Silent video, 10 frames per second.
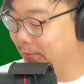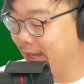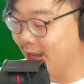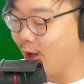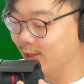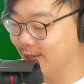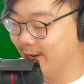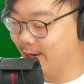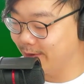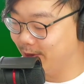
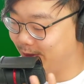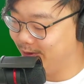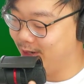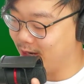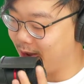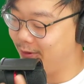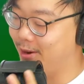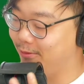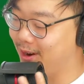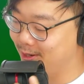alternative universe, if air
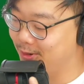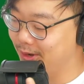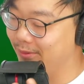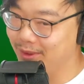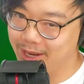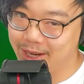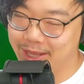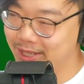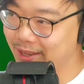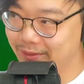fryers were invented in the
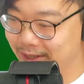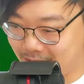70s,